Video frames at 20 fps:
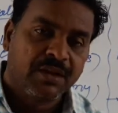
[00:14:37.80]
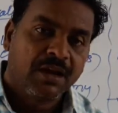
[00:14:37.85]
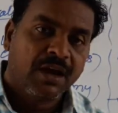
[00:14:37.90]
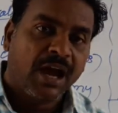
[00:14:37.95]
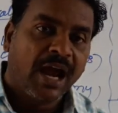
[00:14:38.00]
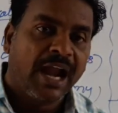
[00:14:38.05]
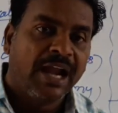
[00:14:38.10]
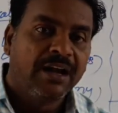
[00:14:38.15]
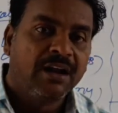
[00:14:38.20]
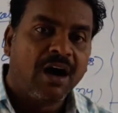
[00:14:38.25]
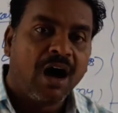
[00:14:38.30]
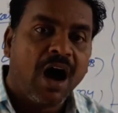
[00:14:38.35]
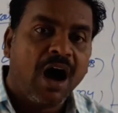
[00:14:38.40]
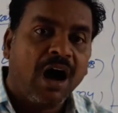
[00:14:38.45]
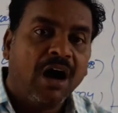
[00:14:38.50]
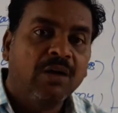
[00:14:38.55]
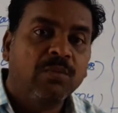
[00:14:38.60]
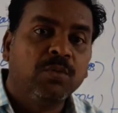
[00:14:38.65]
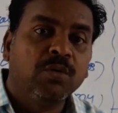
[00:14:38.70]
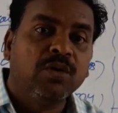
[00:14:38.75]
and
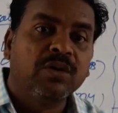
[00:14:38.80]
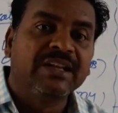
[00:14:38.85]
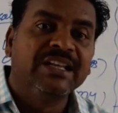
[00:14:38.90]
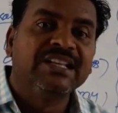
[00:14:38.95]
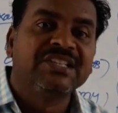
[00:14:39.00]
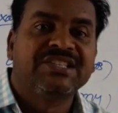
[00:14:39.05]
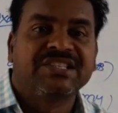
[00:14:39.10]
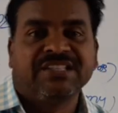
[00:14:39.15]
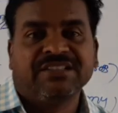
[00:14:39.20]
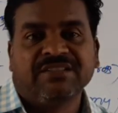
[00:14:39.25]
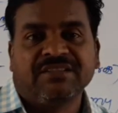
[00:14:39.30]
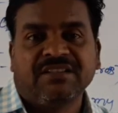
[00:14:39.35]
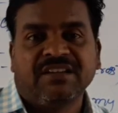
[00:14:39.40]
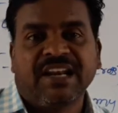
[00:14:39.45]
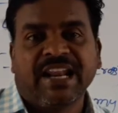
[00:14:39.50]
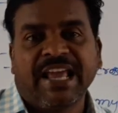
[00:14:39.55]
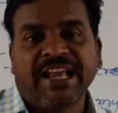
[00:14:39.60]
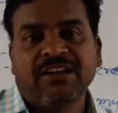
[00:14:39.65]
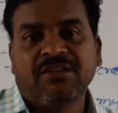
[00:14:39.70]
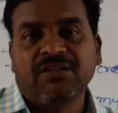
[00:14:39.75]
arboreals
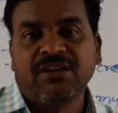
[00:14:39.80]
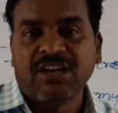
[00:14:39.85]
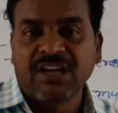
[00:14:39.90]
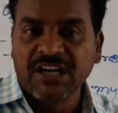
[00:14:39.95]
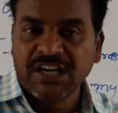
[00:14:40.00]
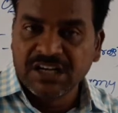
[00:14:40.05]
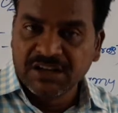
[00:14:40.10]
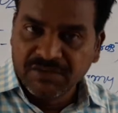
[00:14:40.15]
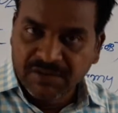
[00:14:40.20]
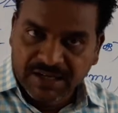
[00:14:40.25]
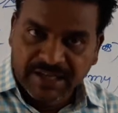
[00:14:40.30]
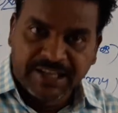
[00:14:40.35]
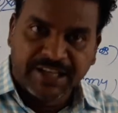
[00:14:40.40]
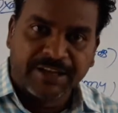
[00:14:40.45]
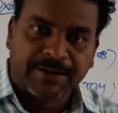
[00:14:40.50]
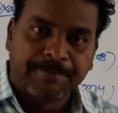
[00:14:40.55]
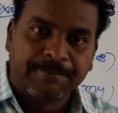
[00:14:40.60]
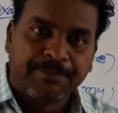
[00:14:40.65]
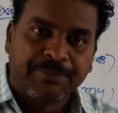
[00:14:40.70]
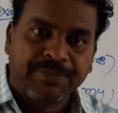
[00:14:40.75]
like tree dwelling,
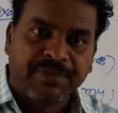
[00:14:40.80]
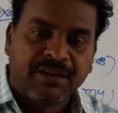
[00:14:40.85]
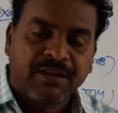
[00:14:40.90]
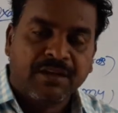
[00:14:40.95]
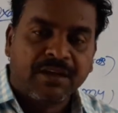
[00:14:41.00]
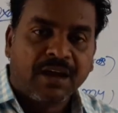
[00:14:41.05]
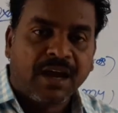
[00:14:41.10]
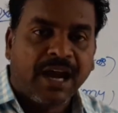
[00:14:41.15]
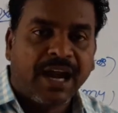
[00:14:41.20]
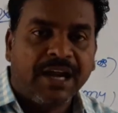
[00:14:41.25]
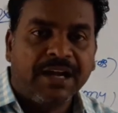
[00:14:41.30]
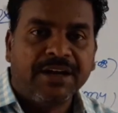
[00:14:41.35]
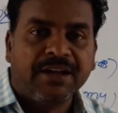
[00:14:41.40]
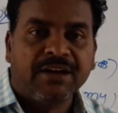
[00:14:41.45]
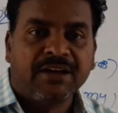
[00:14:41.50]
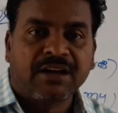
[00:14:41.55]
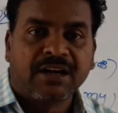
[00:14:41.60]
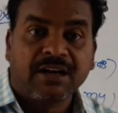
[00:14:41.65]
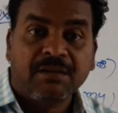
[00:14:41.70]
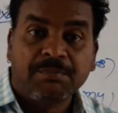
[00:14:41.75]
and
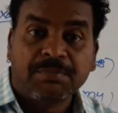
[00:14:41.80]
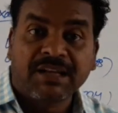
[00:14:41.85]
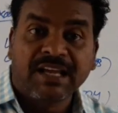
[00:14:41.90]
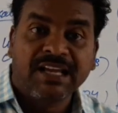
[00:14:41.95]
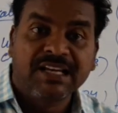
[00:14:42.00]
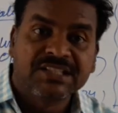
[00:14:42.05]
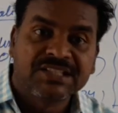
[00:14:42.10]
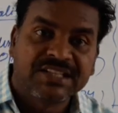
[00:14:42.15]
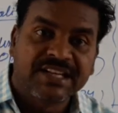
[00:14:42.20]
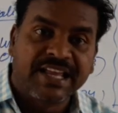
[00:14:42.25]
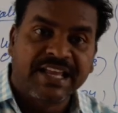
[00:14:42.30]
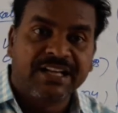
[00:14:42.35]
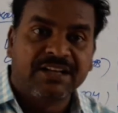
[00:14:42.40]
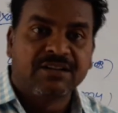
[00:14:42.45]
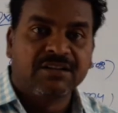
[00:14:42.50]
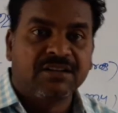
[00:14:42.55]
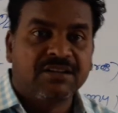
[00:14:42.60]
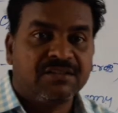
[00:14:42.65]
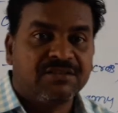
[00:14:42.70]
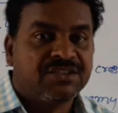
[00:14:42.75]
reptiles
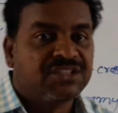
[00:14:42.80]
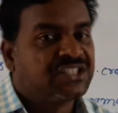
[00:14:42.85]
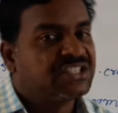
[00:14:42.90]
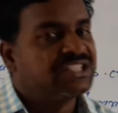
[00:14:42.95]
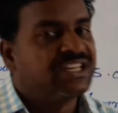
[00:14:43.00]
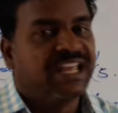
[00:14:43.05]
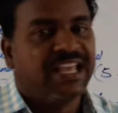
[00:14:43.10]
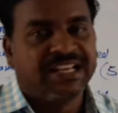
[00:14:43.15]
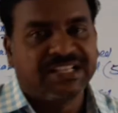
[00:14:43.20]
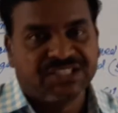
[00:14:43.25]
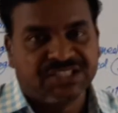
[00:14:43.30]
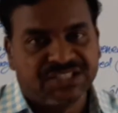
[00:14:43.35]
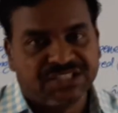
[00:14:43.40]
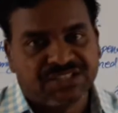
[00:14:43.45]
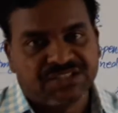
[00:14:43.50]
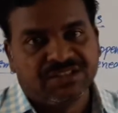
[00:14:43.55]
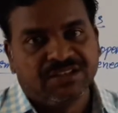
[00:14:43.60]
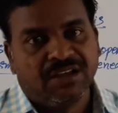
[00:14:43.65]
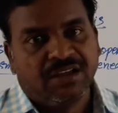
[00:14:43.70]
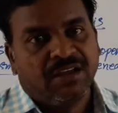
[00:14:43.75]
like
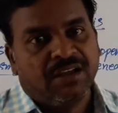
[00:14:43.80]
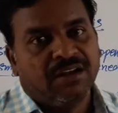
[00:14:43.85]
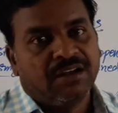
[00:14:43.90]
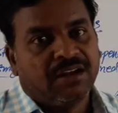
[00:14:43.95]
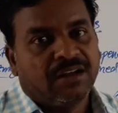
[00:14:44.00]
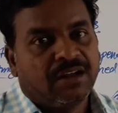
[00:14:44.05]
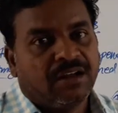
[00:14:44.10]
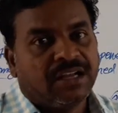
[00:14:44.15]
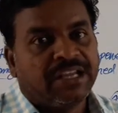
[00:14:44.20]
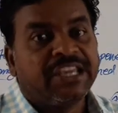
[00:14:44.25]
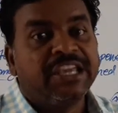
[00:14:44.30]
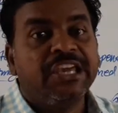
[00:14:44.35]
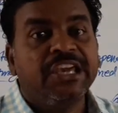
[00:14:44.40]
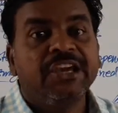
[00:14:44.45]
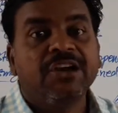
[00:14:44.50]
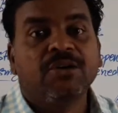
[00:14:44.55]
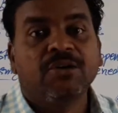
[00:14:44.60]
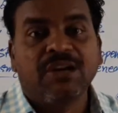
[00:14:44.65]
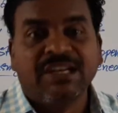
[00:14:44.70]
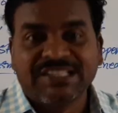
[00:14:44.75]
snakes,
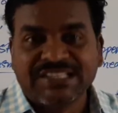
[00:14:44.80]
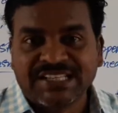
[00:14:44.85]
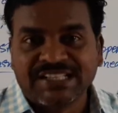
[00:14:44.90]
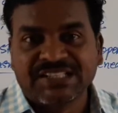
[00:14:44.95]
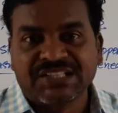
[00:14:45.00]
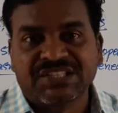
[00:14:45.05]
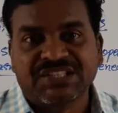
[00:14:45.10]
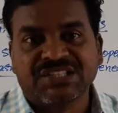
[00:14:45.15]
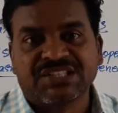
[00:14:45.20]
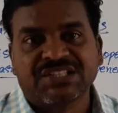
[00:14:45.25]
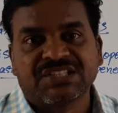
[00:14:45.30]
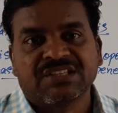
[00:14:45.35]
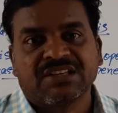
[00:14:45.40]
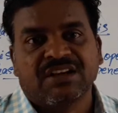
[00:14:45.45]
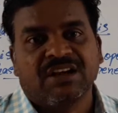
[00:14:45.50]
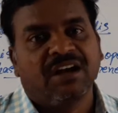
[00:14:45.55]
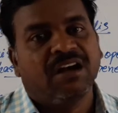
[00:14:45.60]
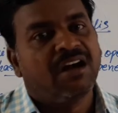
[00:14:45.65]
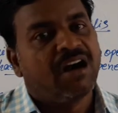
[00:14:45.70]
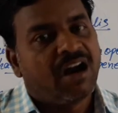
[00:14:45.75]
gecko
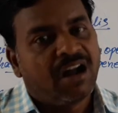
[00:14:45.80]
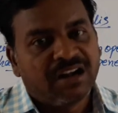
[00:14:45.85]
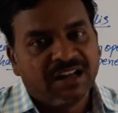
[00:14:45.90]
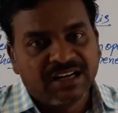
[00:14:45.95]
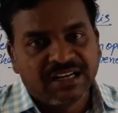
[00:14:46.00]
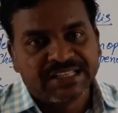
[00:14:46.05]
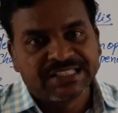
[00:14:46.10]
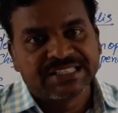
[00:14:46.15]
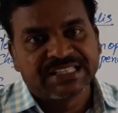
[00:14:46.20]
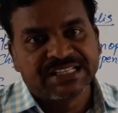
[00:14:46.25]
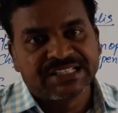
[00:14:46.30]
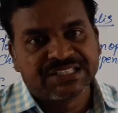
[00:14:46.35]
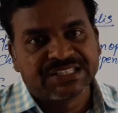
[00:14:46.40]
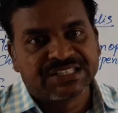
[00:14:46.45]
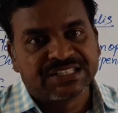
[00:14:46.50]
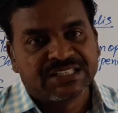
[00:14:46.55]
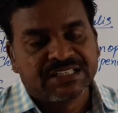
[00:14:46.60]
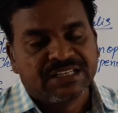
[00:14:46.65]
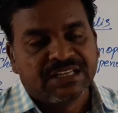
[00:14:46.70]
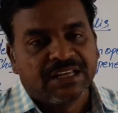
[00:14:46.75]
lizards, garden lizards,
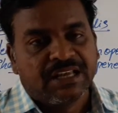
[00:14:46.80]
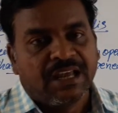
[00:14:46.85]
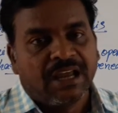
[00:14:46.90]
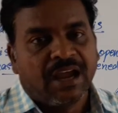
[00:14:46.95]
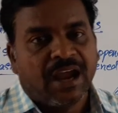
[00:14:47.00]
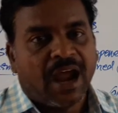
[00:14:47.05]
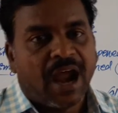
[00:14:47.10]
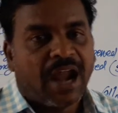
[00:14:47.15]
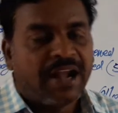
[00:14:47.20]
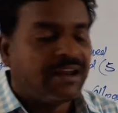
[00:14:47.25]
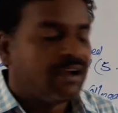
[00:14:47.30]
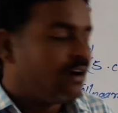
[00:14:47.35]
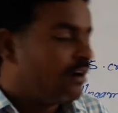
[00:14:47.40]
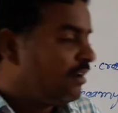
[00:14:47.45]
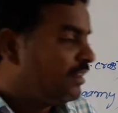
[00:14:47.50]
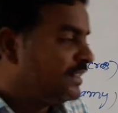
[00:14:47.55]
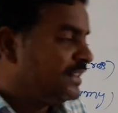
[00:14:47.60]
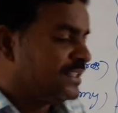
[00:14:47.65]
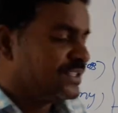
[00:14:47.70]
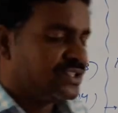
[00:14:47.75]
and
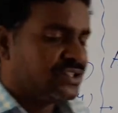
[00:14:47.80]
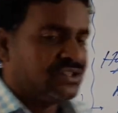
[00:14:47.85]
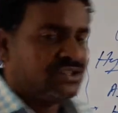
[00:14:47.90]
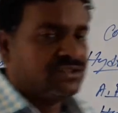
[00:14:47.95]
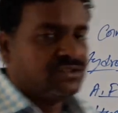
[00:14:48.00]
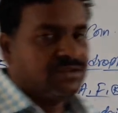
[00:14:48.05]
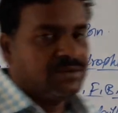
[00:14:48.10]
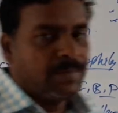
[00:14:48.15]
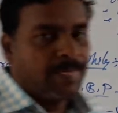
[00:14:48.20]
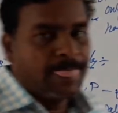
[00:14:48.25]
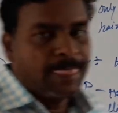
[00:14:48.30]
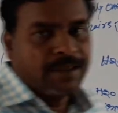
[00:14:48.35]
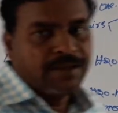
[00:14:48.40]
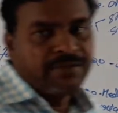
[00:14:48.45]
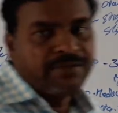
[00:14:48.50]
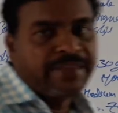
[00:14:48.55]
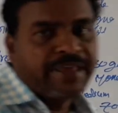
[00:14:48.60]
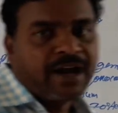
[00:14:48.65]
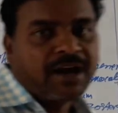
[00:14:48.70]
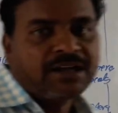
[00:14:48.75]
all these
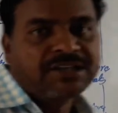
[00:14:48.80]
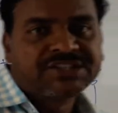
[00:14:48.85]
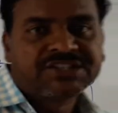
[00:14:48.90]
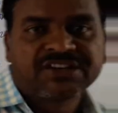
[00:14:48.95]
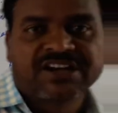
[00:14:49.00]
they also